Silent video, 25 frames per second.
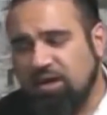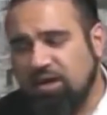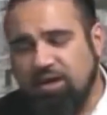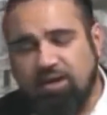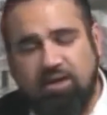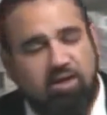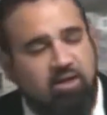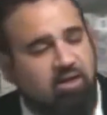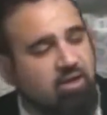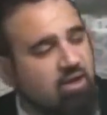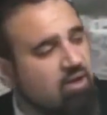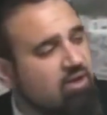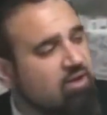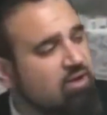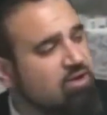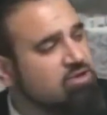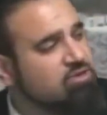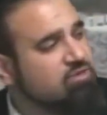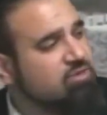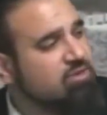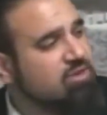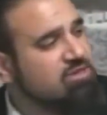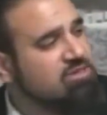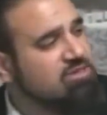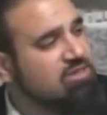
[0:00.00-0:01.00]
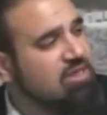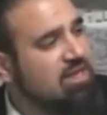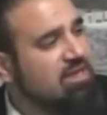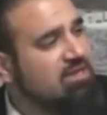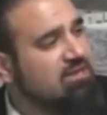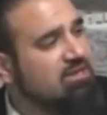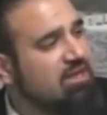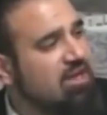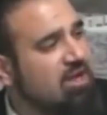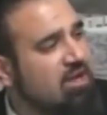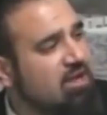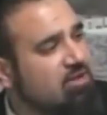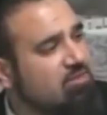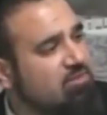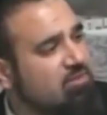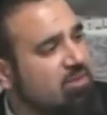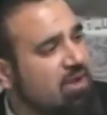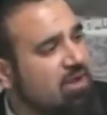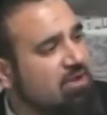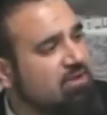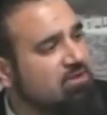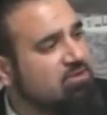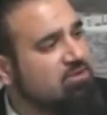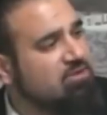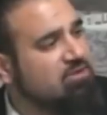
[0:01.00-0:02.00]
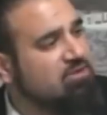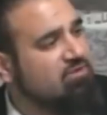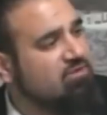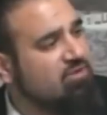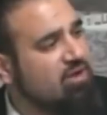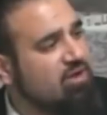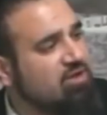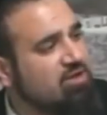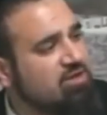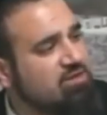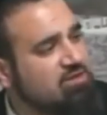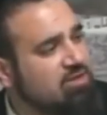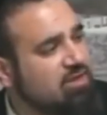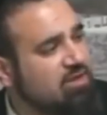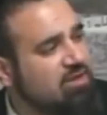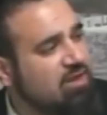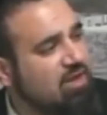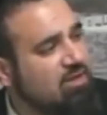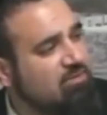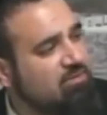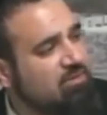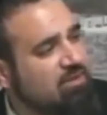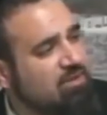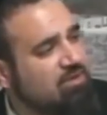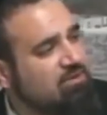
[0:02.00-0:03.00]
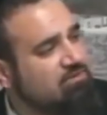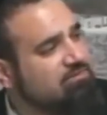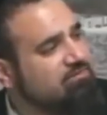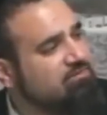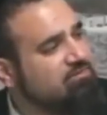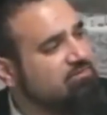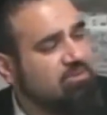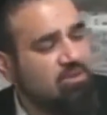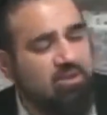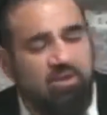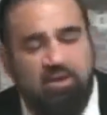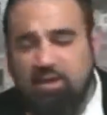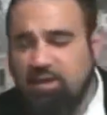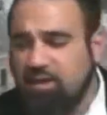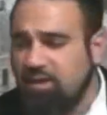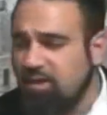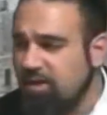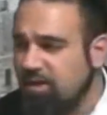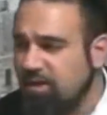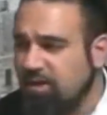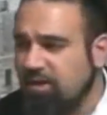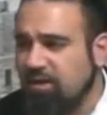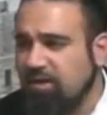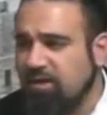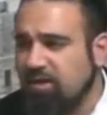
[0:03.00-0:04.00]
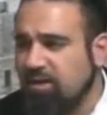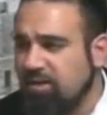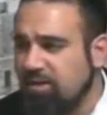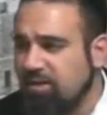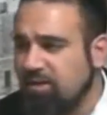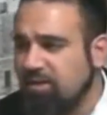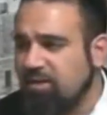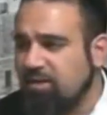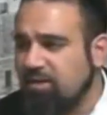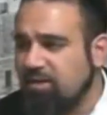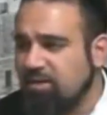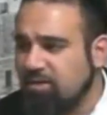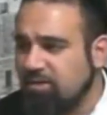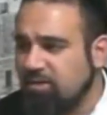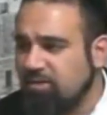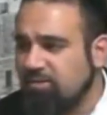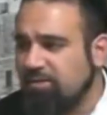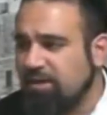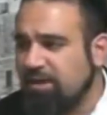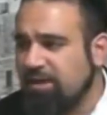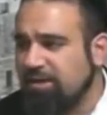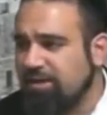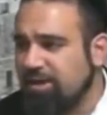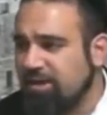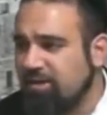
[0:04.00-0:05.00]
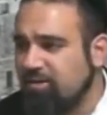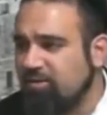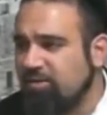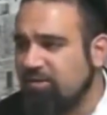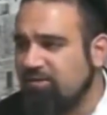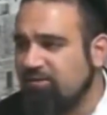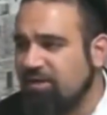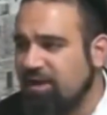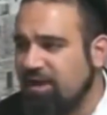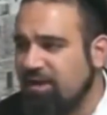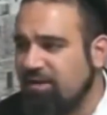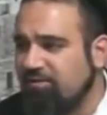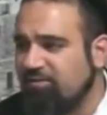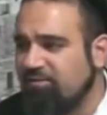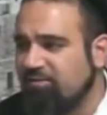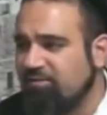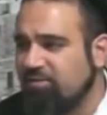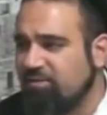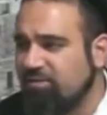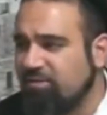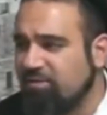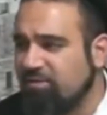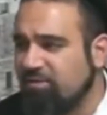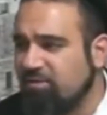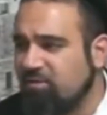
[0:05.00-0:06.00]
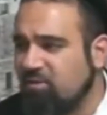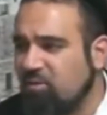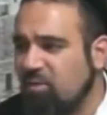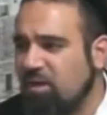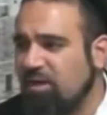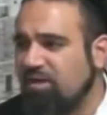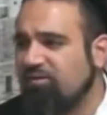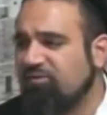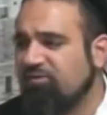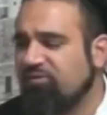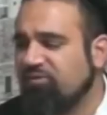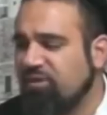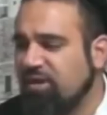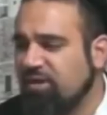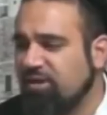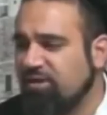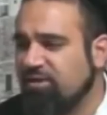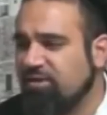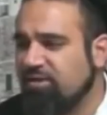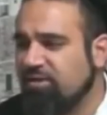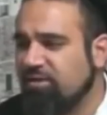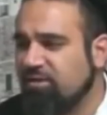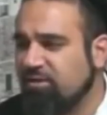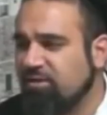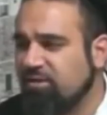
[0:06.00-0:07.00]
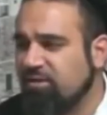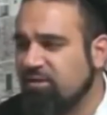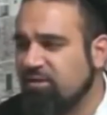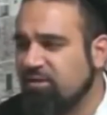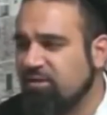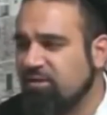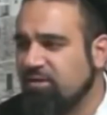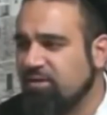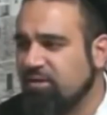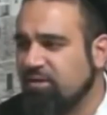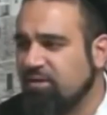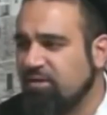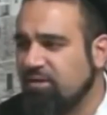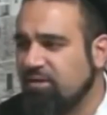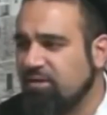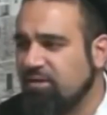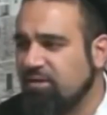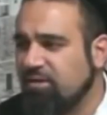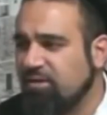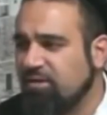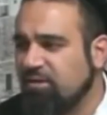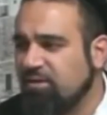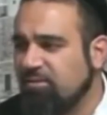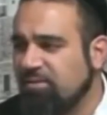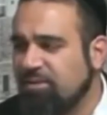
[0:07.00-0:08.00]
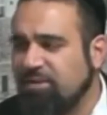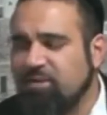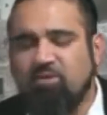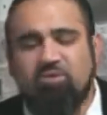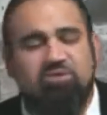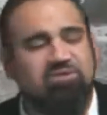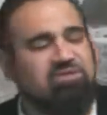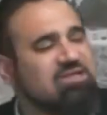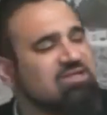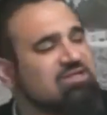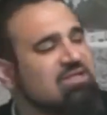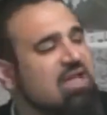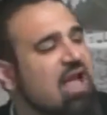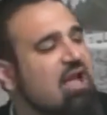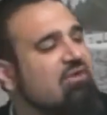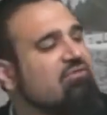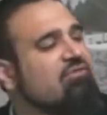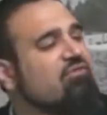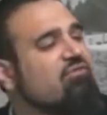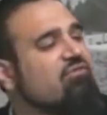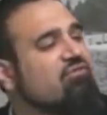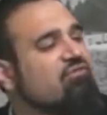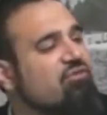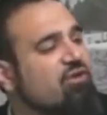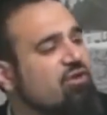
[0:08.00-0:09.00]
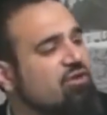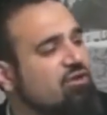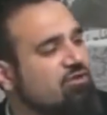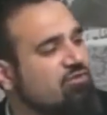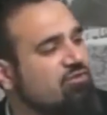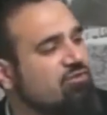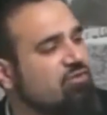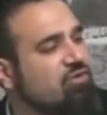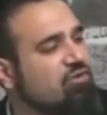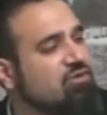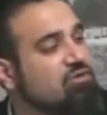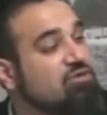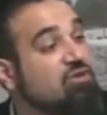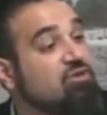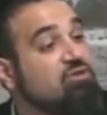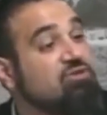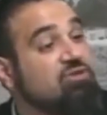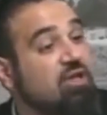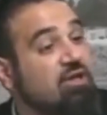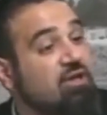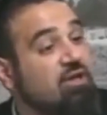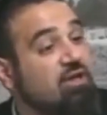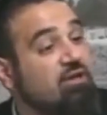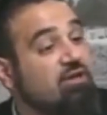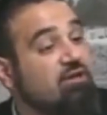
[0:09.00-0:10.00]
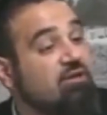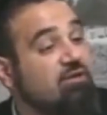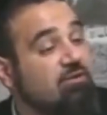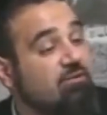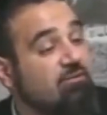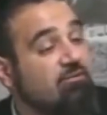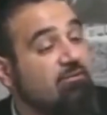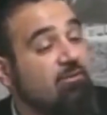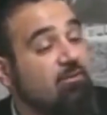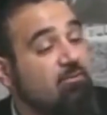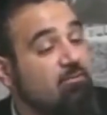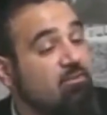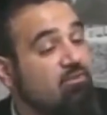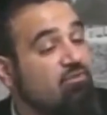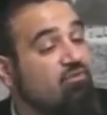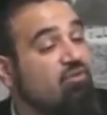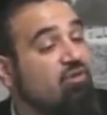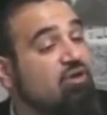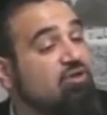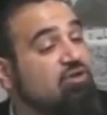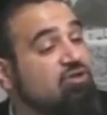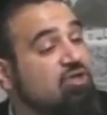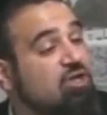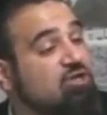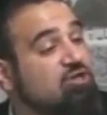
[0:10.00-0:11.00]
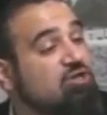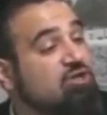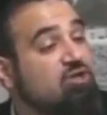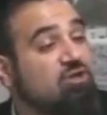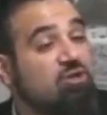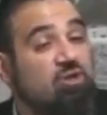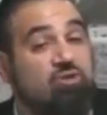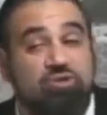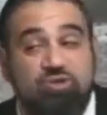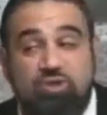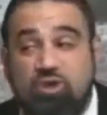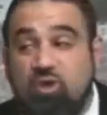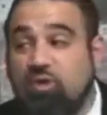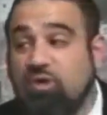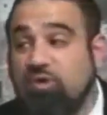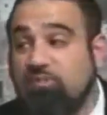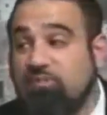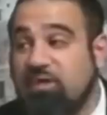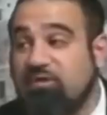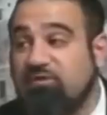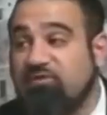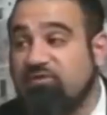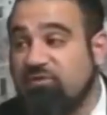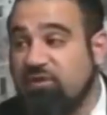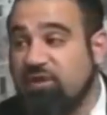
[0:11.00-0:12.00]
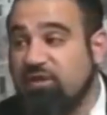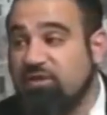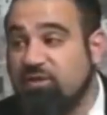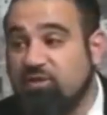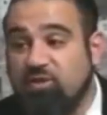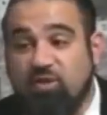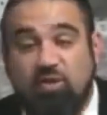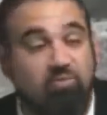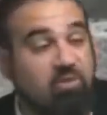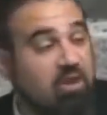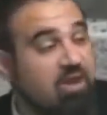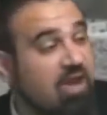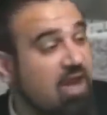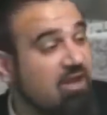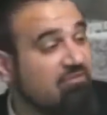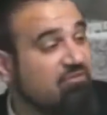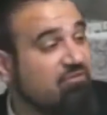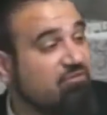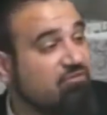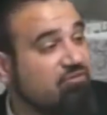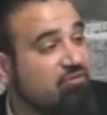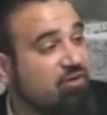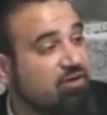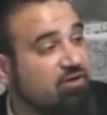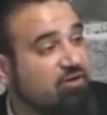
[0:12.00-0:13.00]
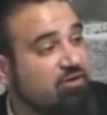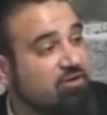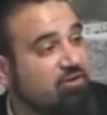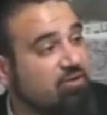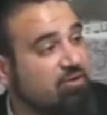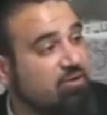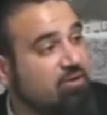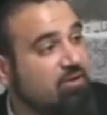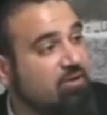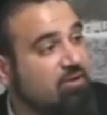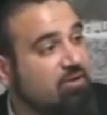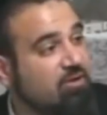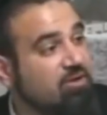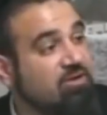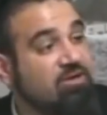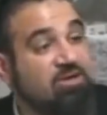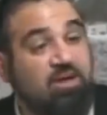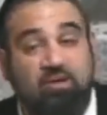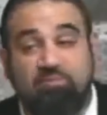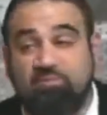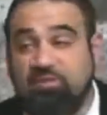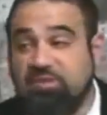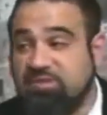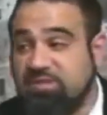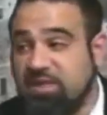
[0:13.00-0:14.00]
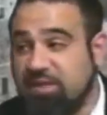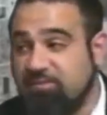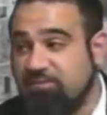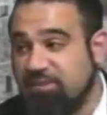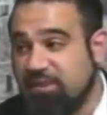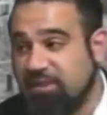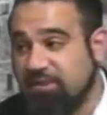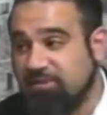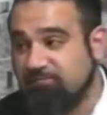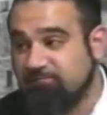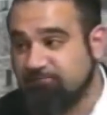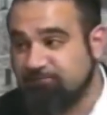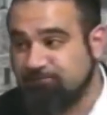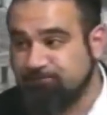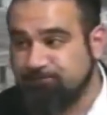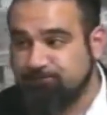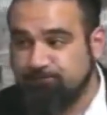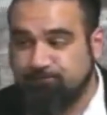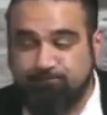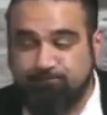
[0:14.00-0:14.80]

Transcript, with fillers: And he goes with his head down back to his father. He's like, Abba, you're right. I don't even have one friend. But who's this half a friend of yours? He goes, yeah, yeah. Before you change your clothes, go to my friend. Go to my half a friend. Tell him the same thing.